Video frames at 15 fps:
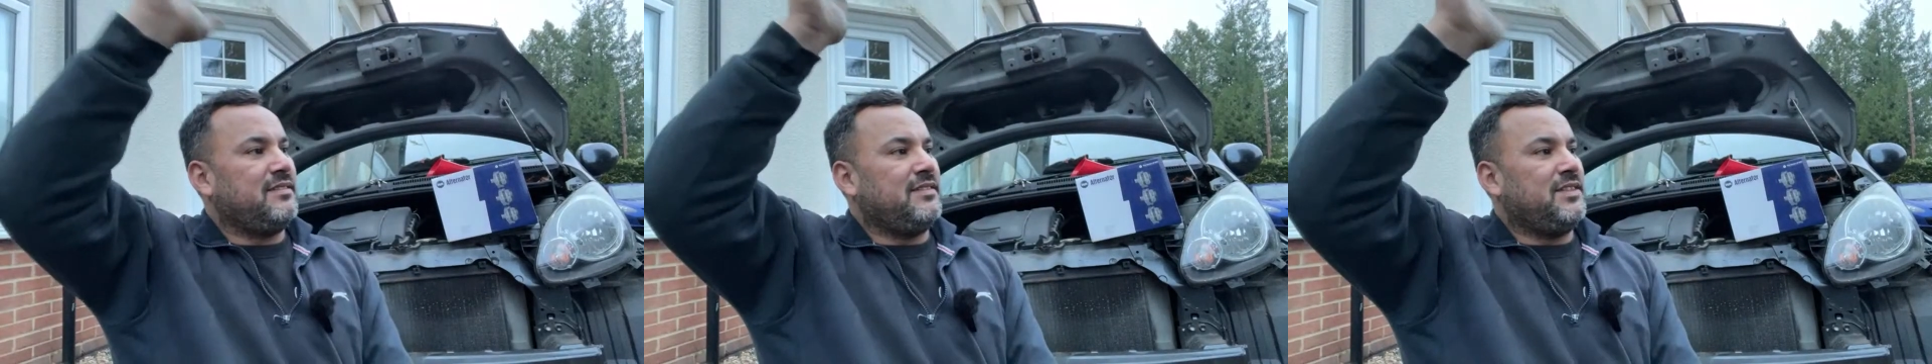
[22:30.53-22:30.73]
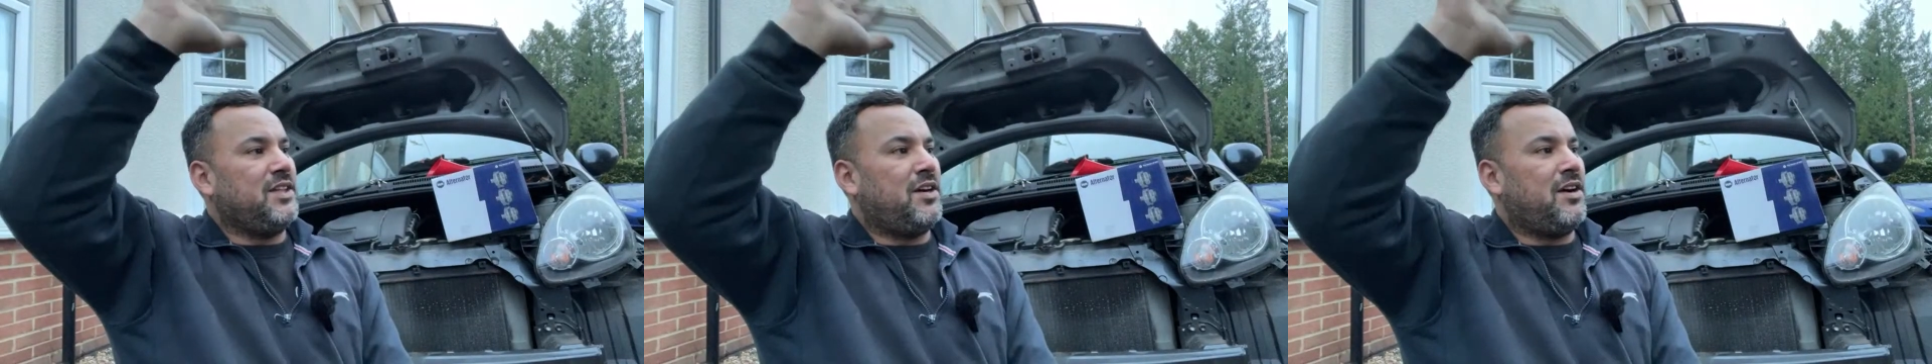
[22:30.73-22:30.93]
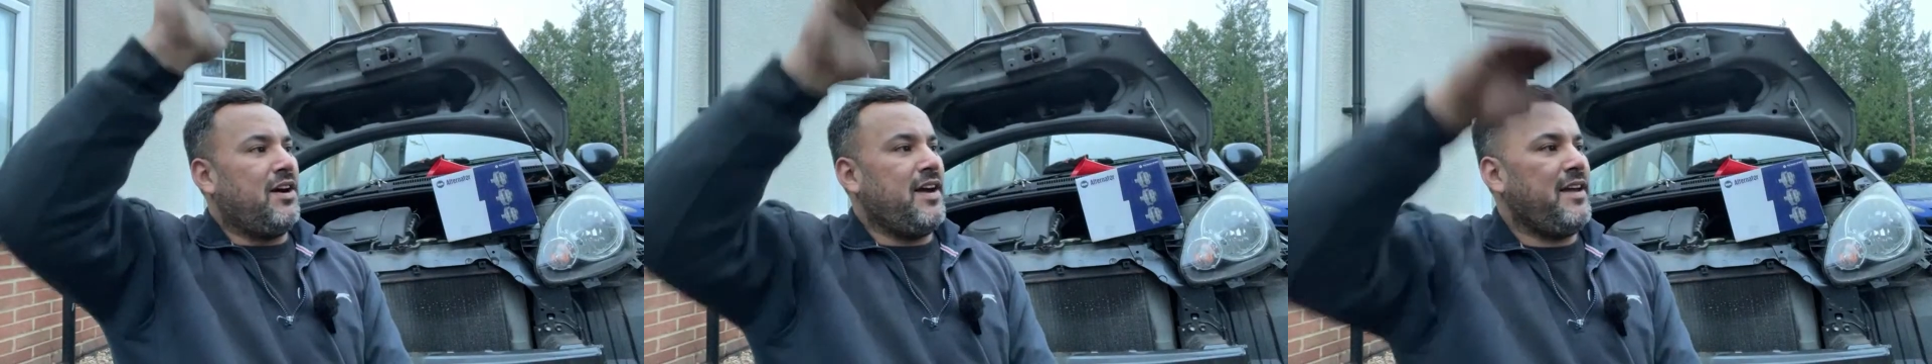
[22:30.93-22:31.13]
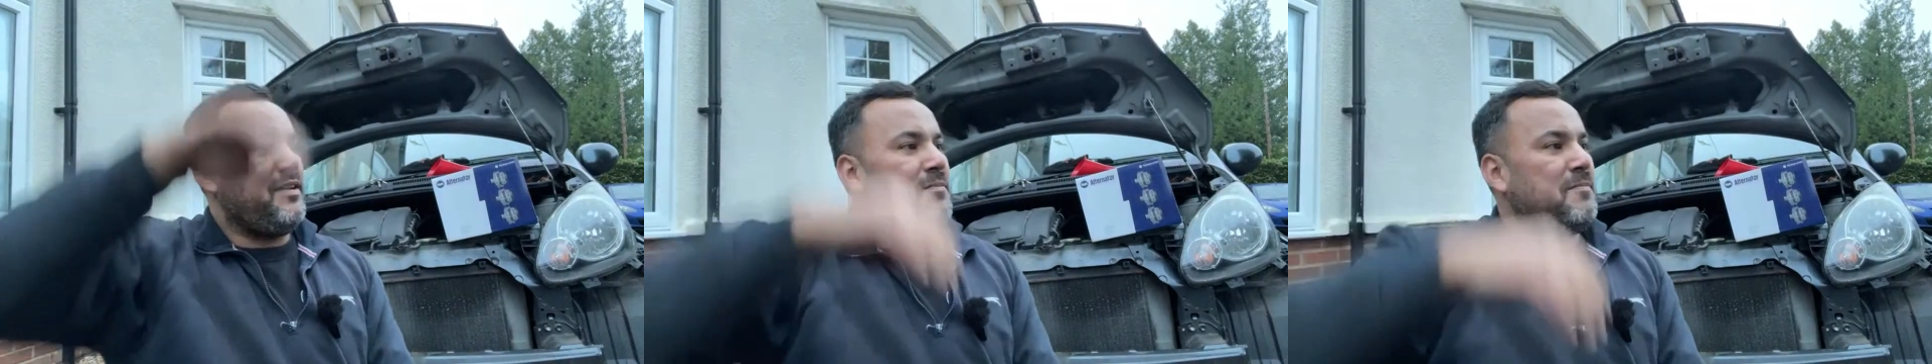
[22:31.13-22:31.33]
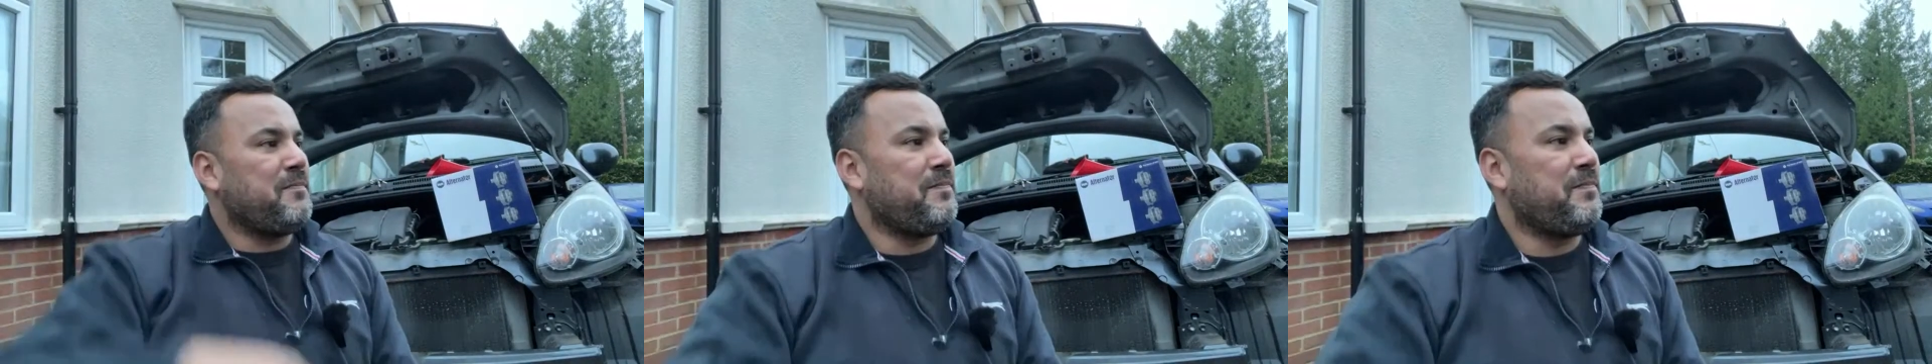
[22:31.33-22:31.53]
You all right?
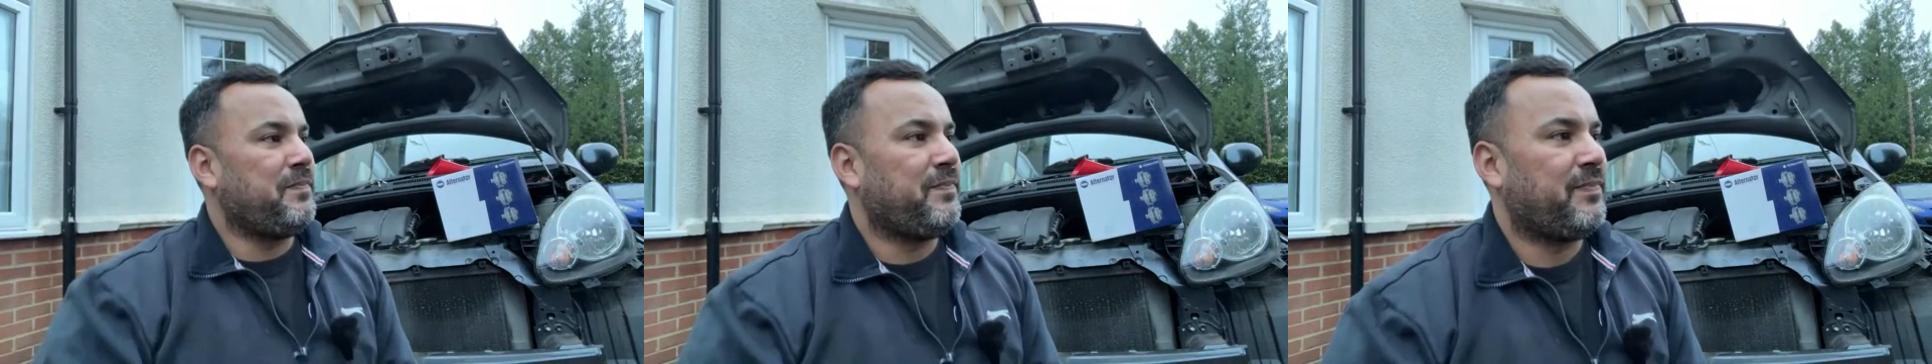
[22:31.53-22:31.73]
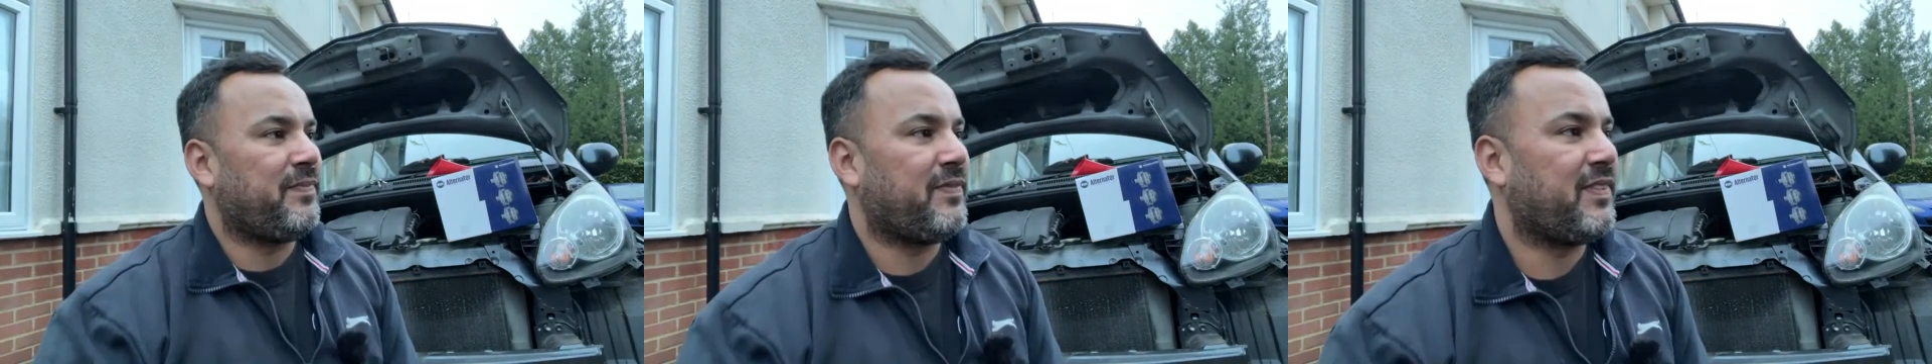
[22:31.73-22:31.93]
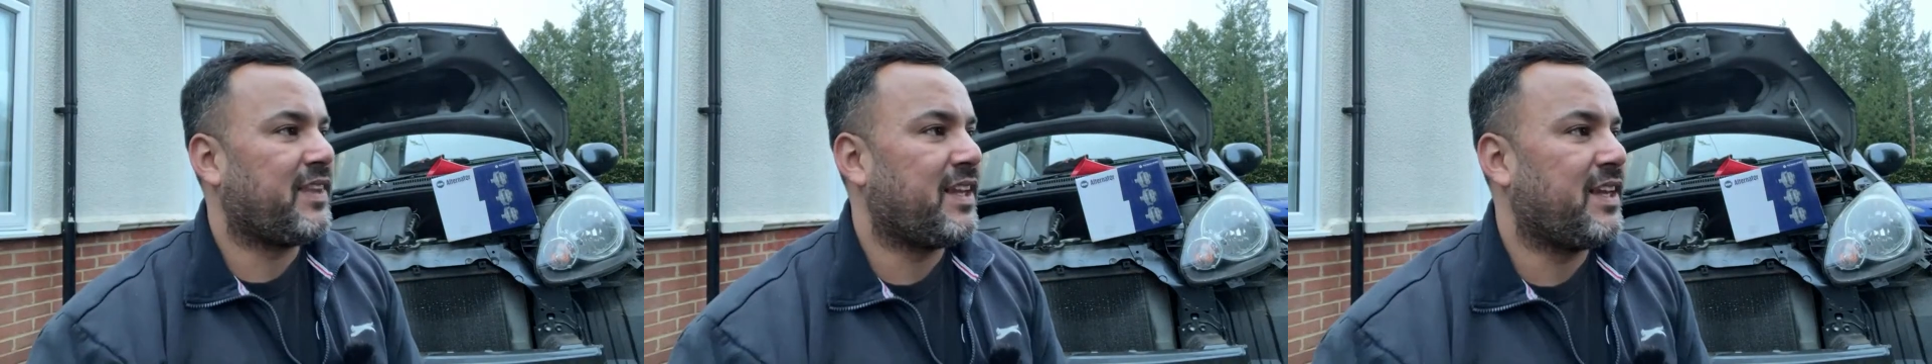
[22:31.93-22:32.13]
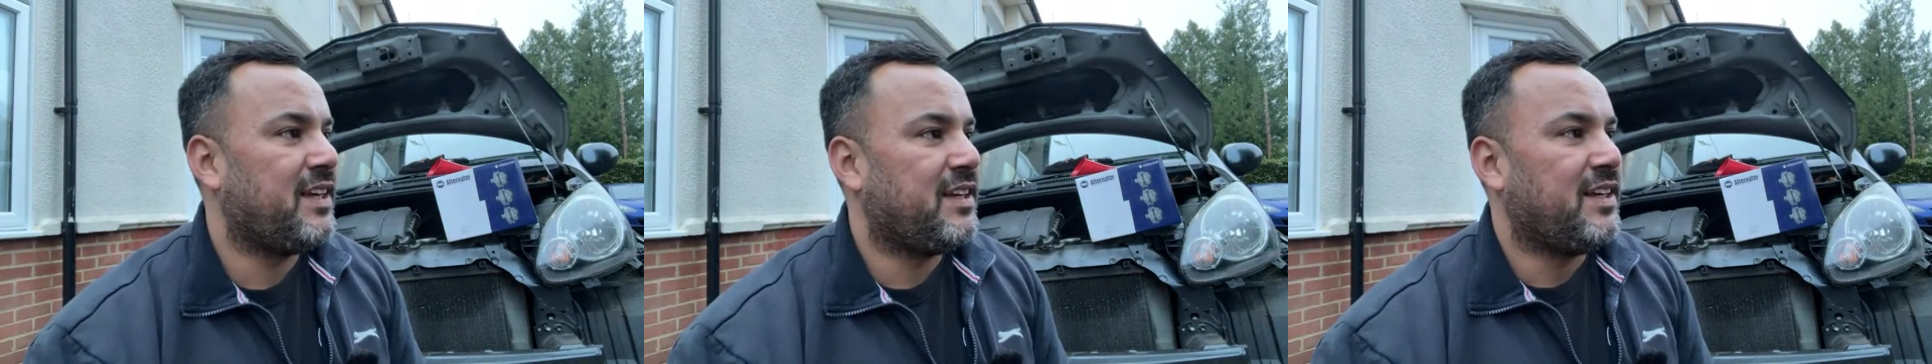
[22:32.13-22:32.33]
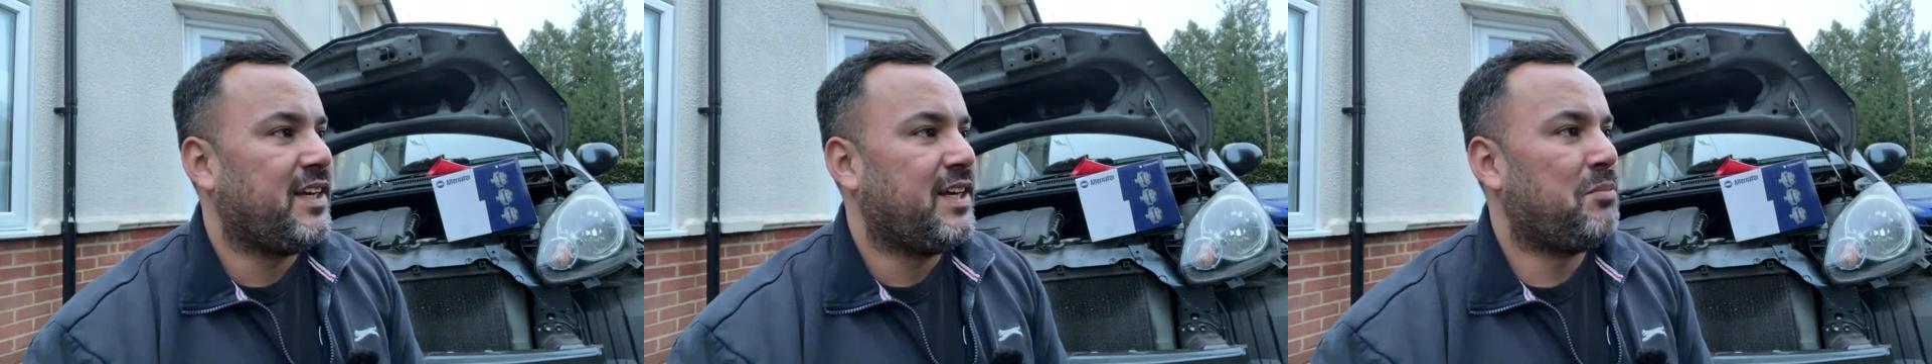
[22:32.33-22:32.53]

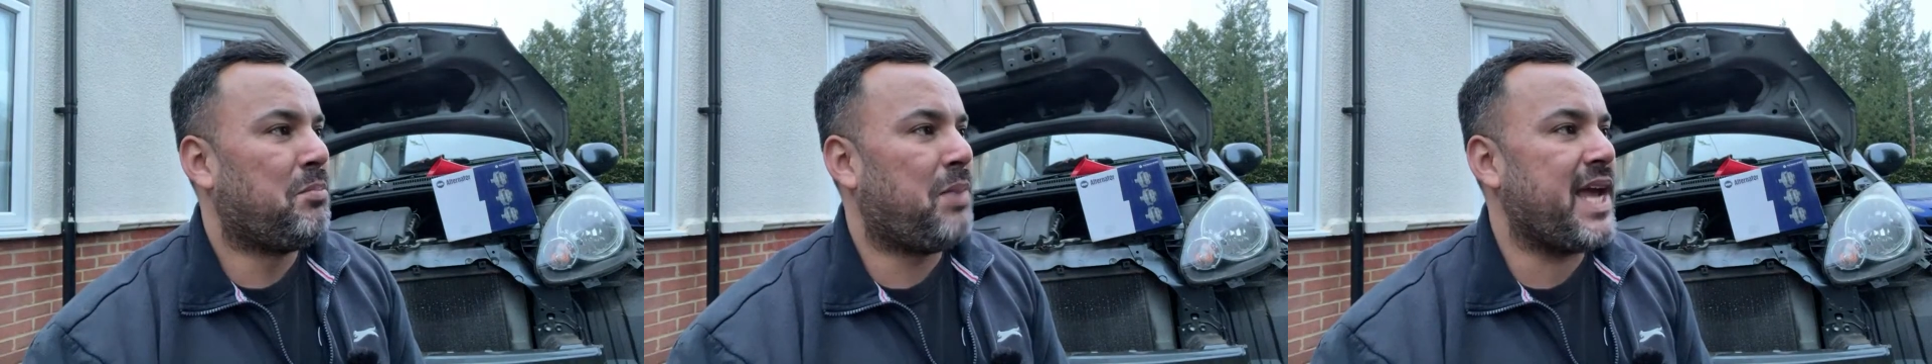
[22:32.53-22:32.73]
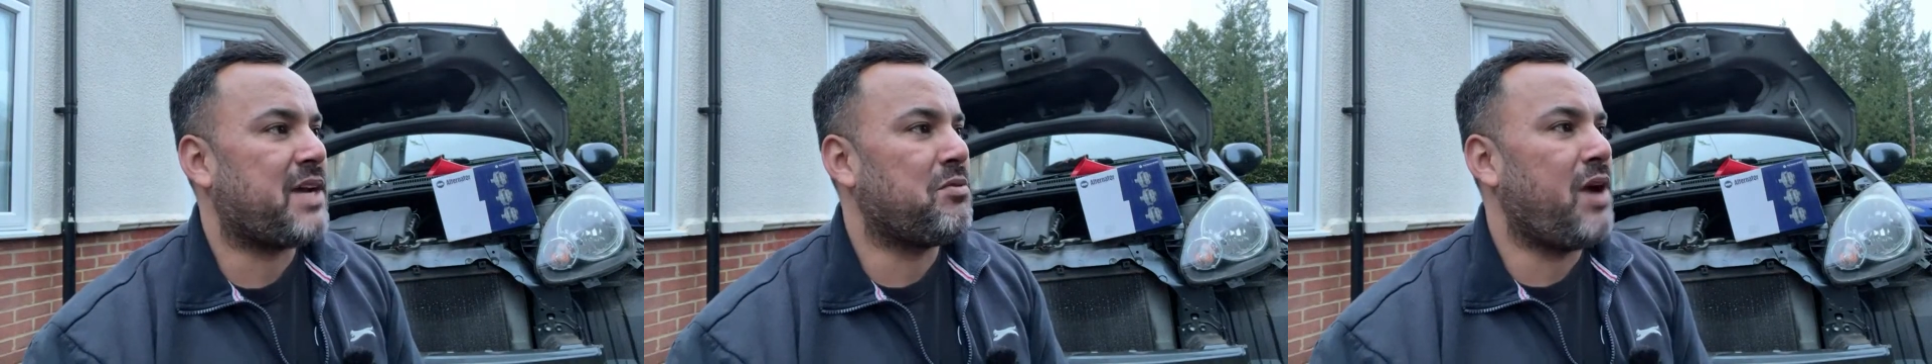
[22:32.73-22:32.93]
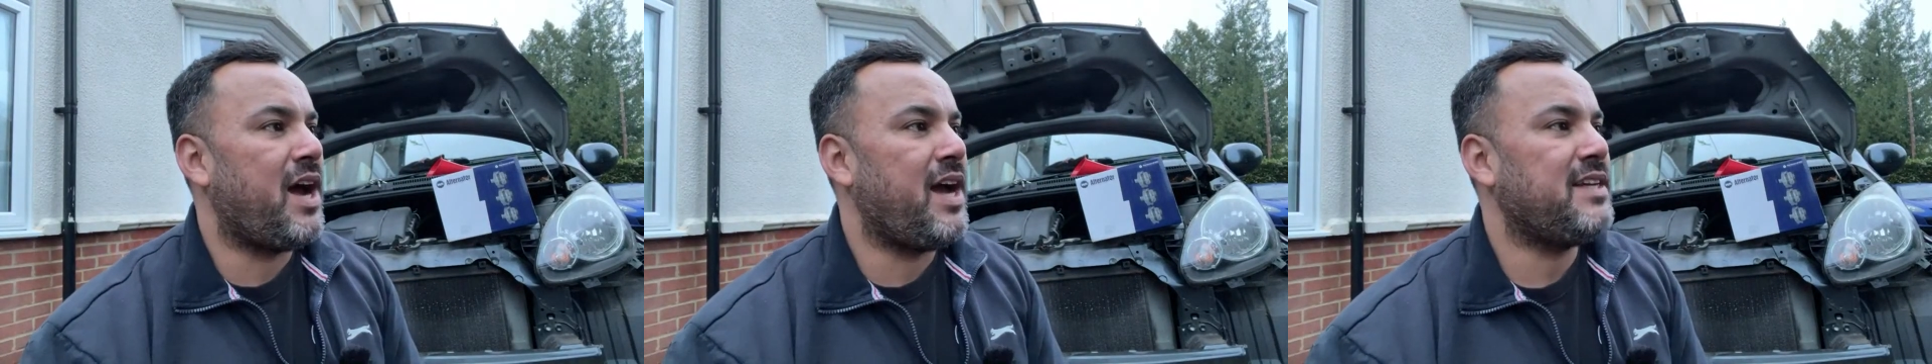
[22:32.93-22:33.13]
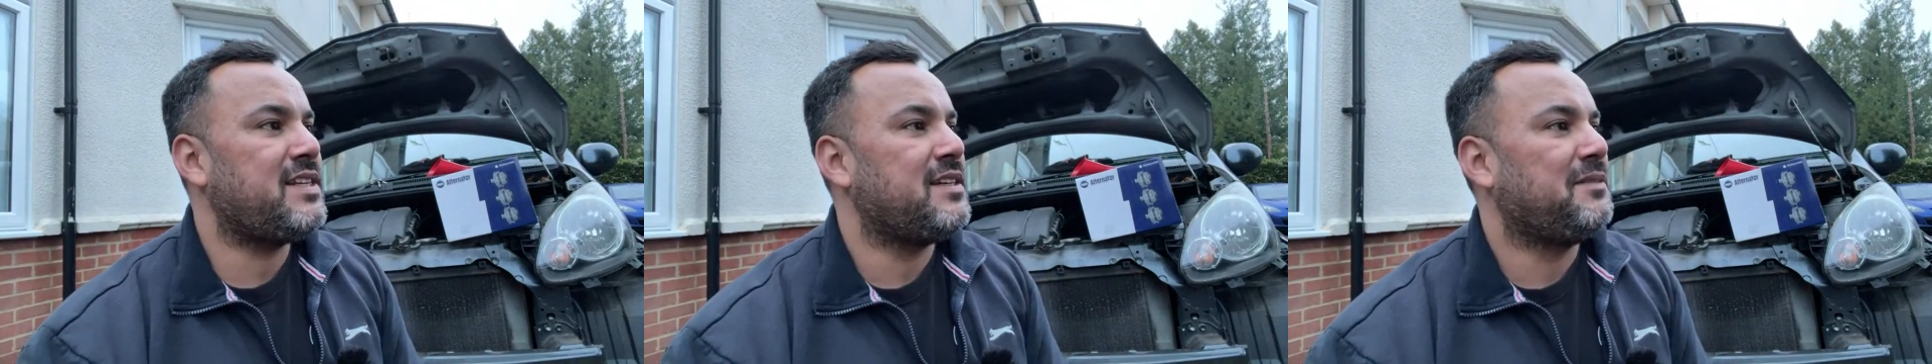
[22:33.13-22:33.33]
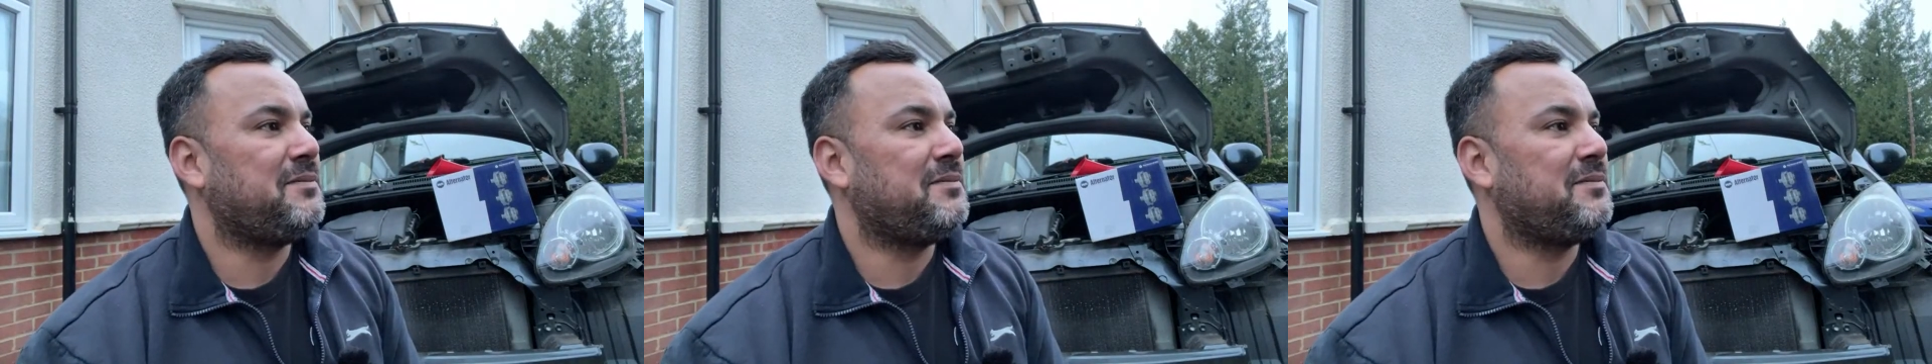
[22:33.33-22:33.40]
Bike ride?